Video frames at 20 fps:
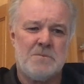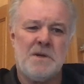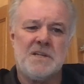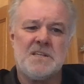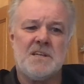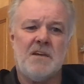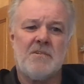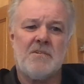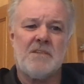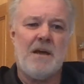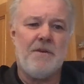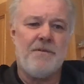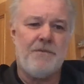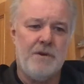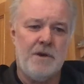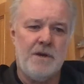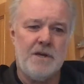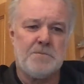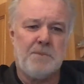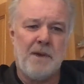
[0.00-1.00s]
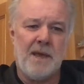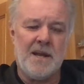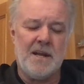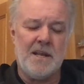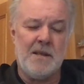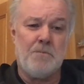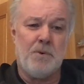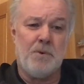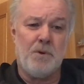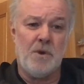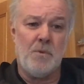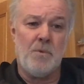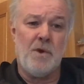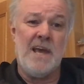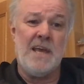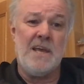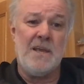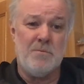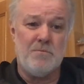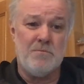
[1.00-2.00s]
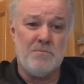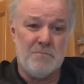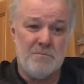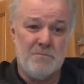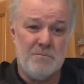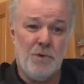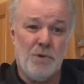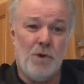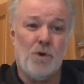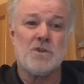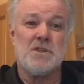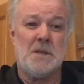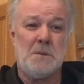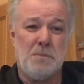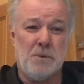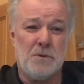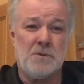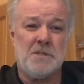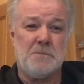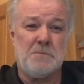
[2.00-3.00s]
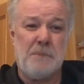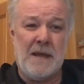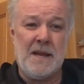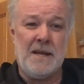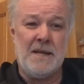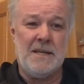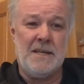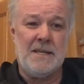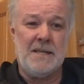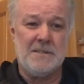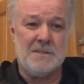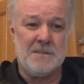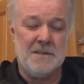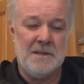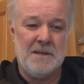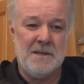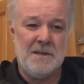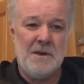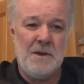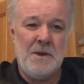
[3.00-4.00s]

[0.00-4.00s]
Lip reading: especially after that first penalty, he put it where he mostly puts his penalties.